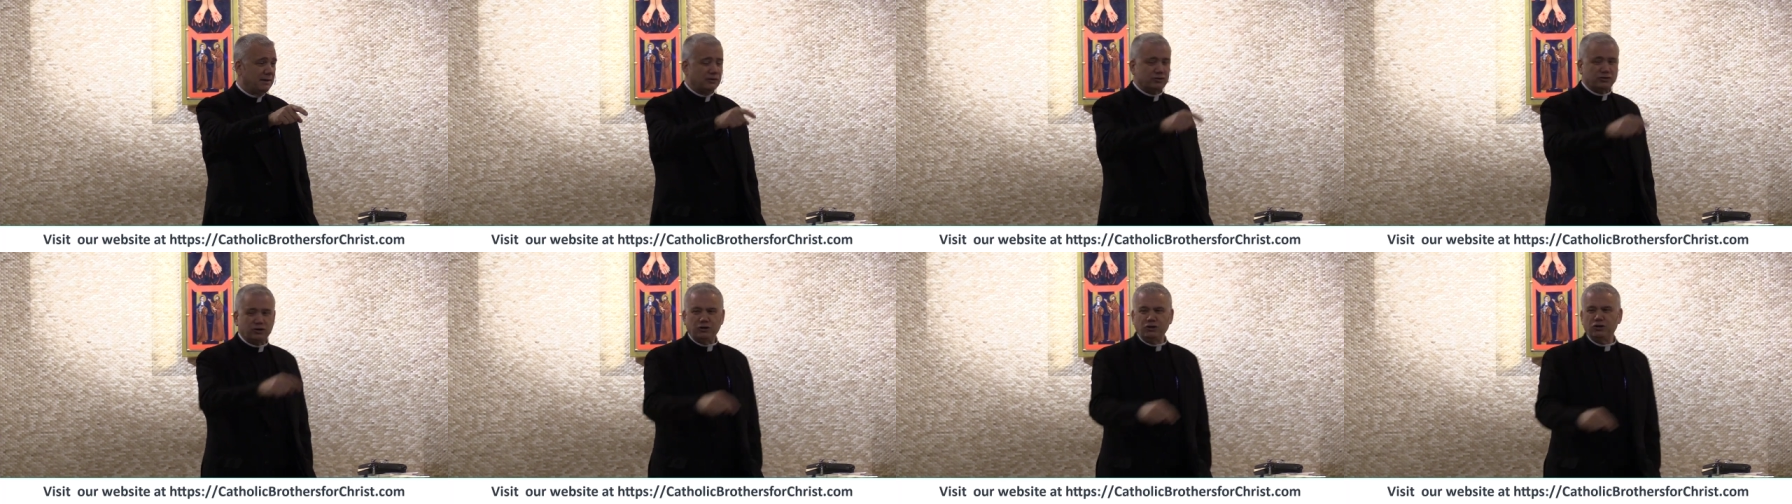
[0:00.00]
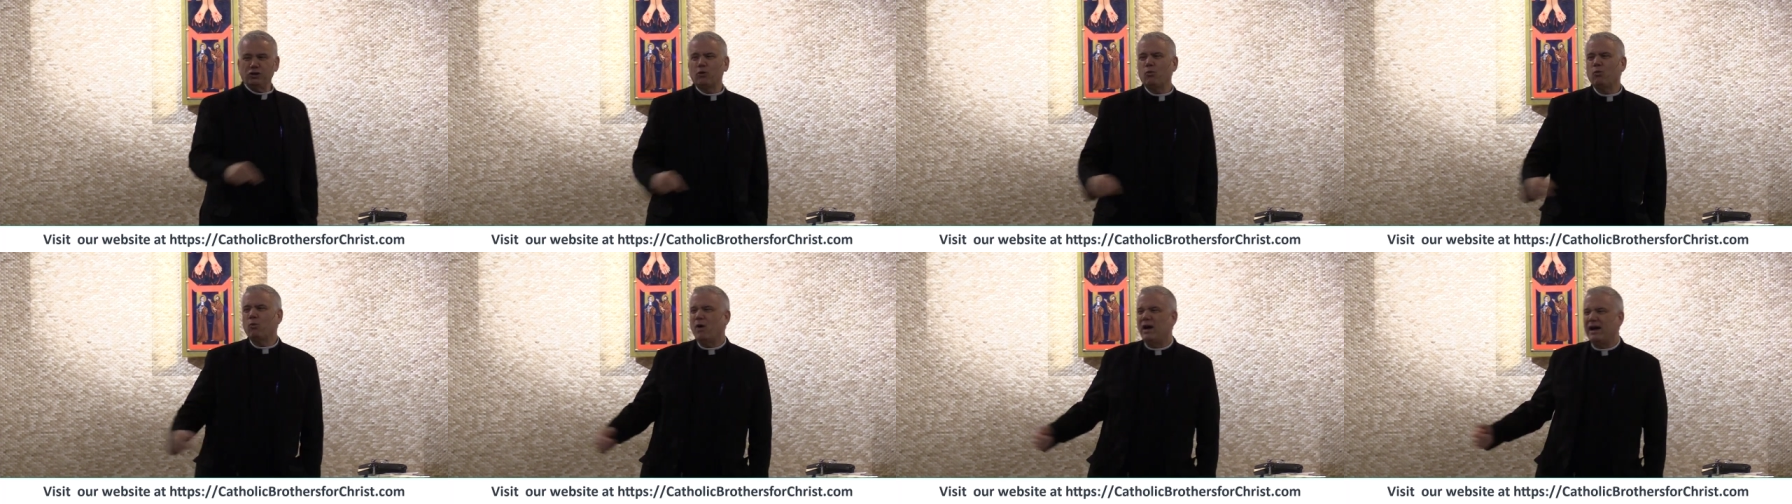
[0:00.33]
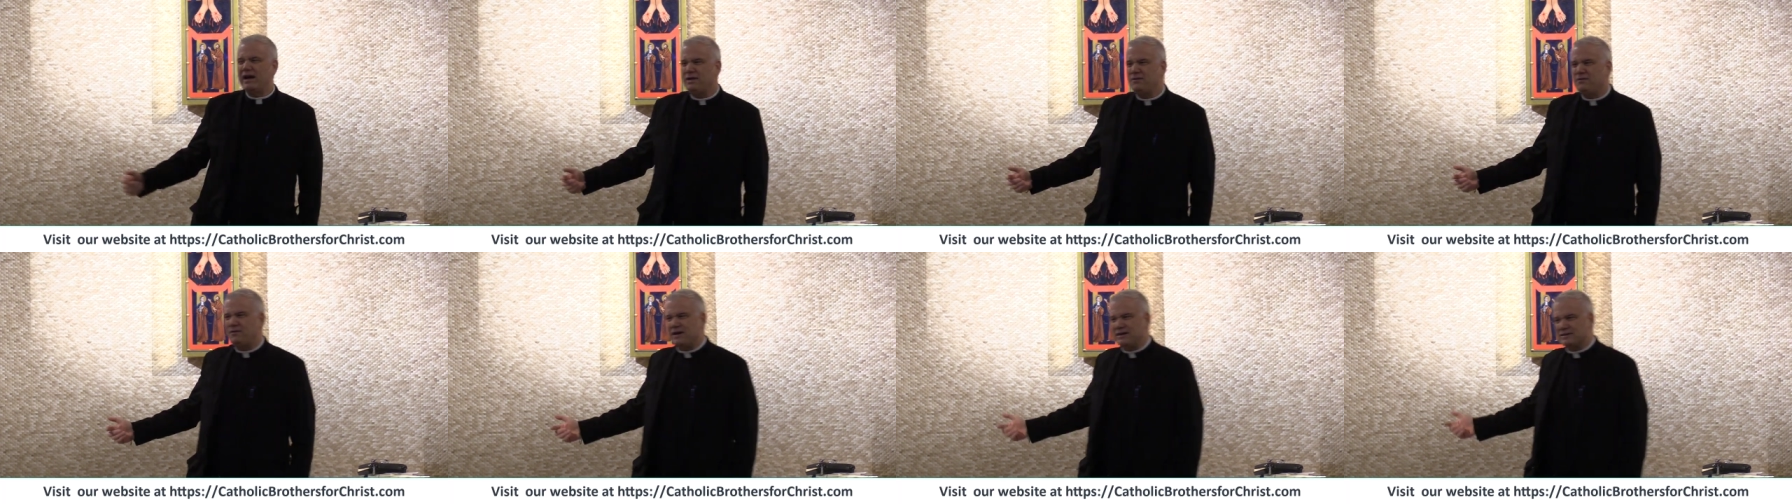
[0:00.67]
So your
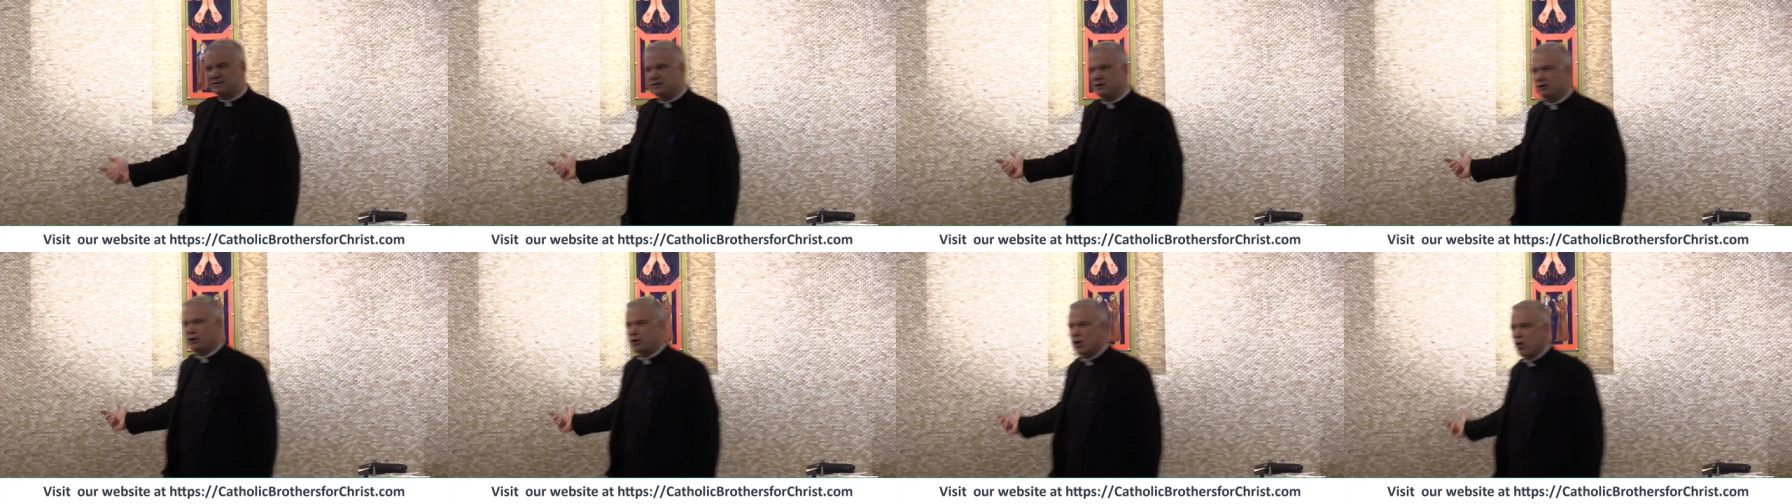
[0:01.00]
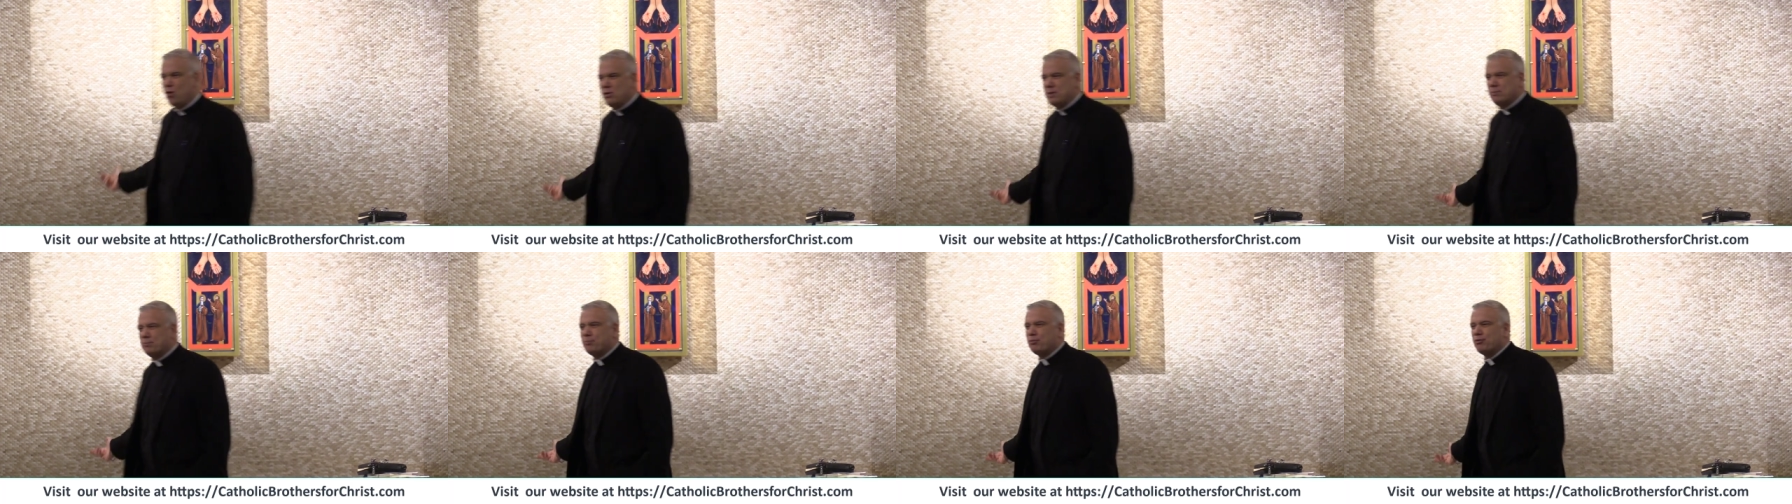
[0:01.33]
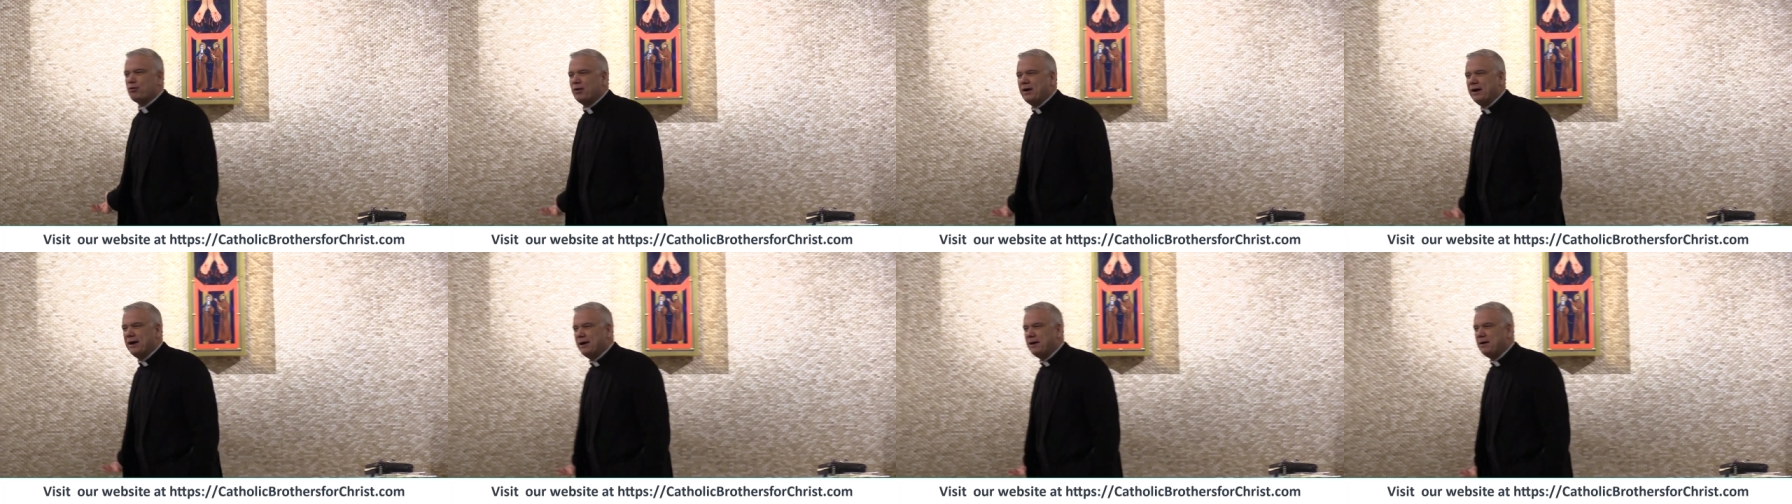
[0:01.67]
wife has to go in
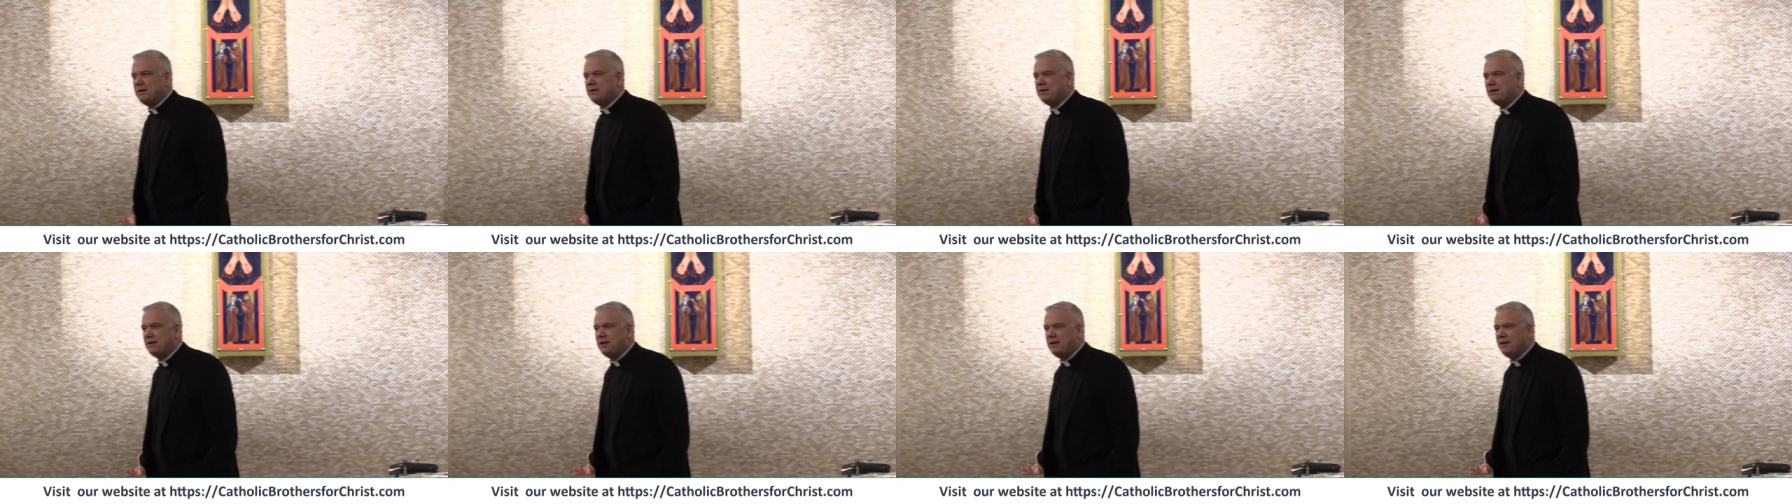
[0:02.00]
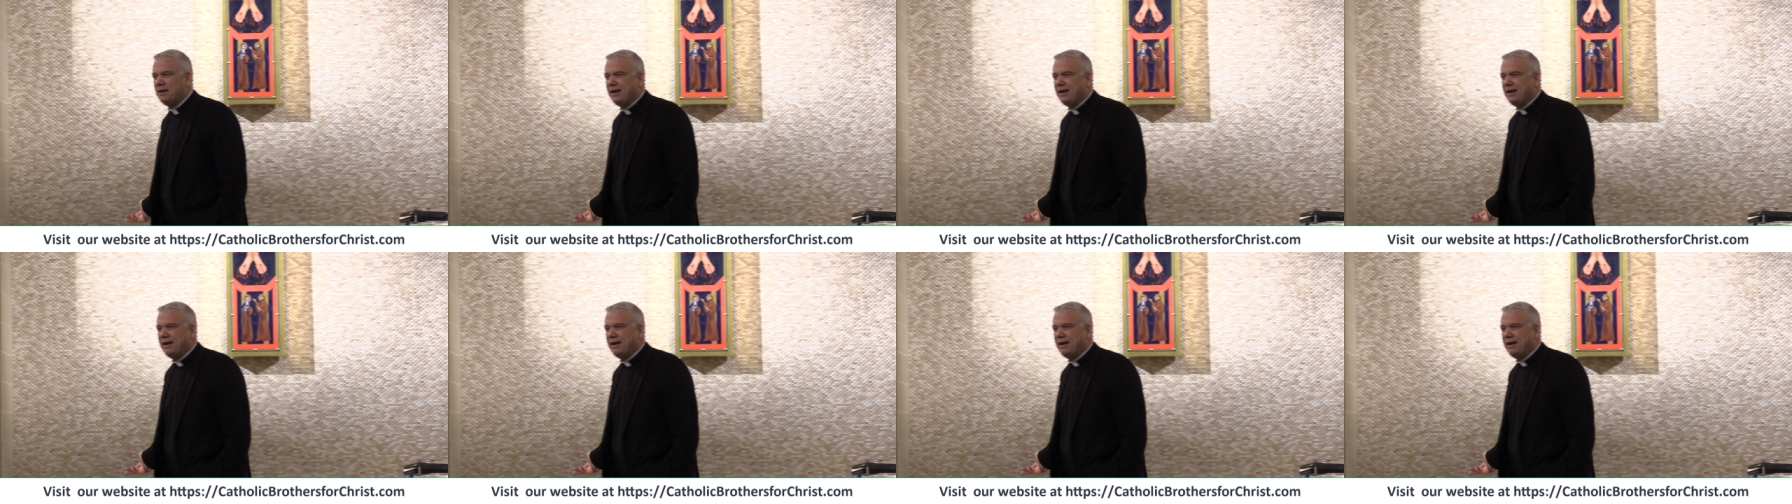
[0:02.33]
prayer